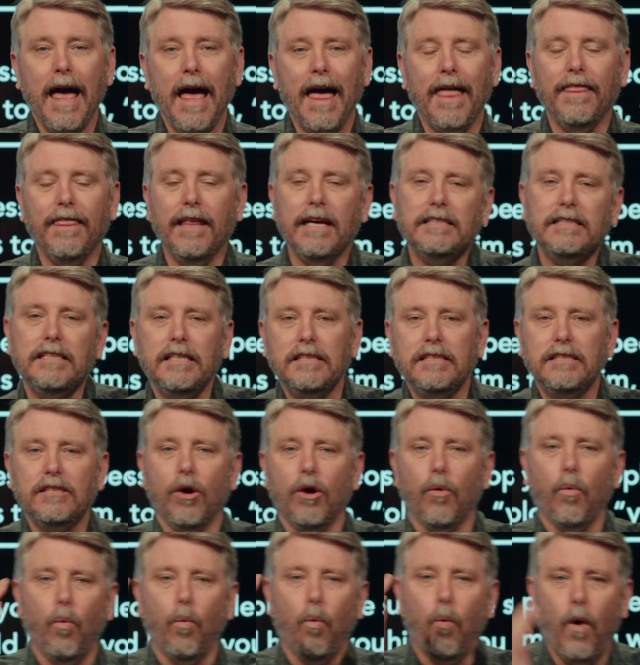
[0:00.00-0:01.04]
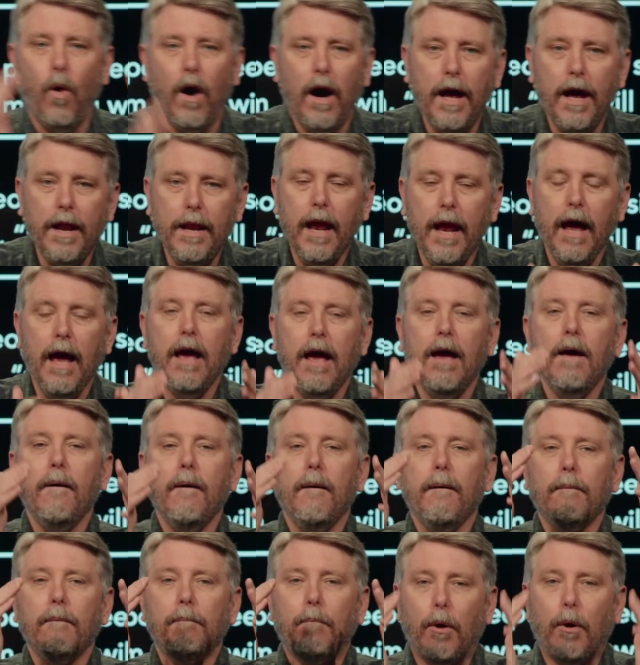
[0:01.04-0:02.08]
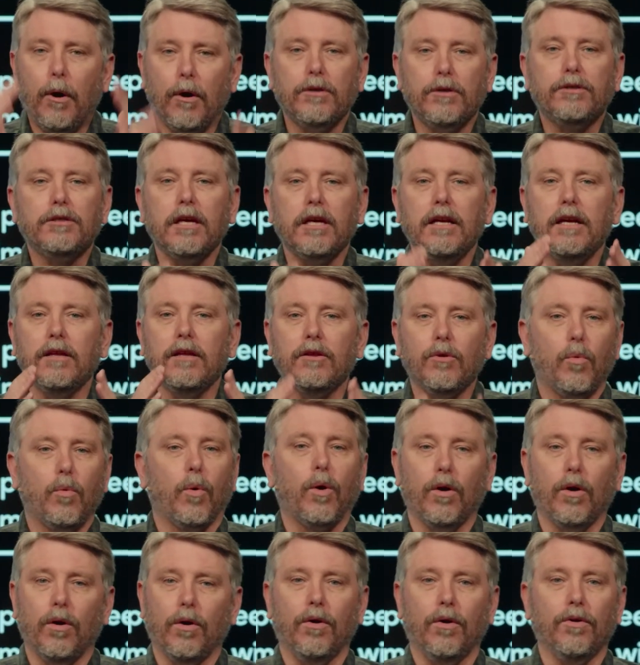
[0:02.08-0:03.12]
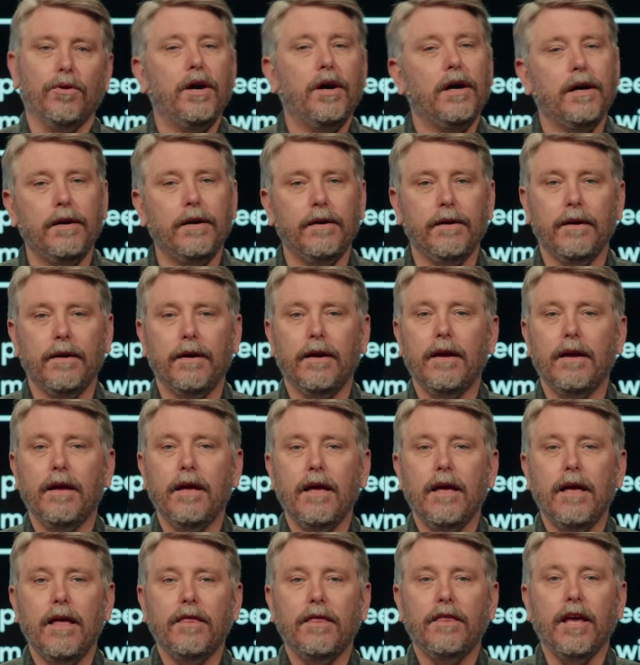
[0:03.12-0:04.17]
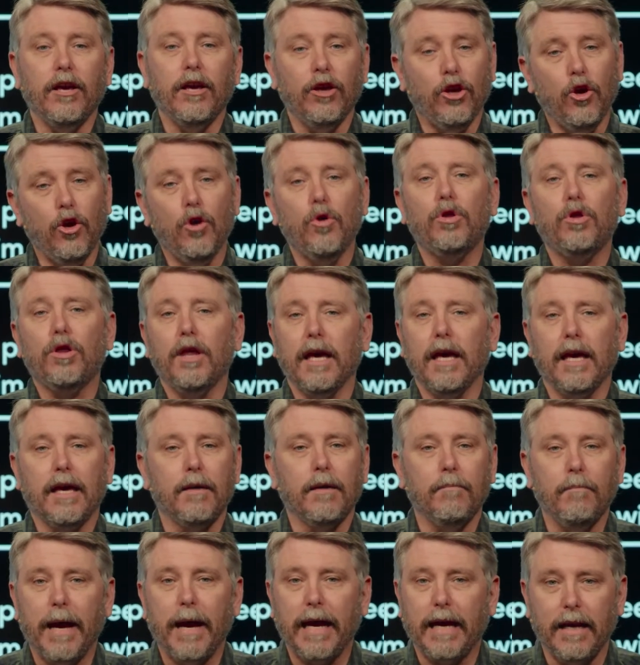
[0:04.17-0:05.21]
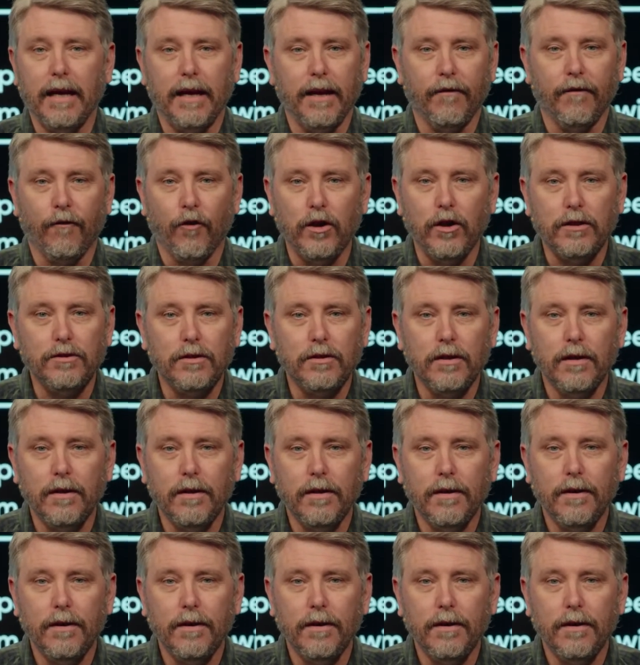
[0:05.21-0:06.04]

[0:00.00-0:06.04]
and this is the one person in the world that you think can make a difference,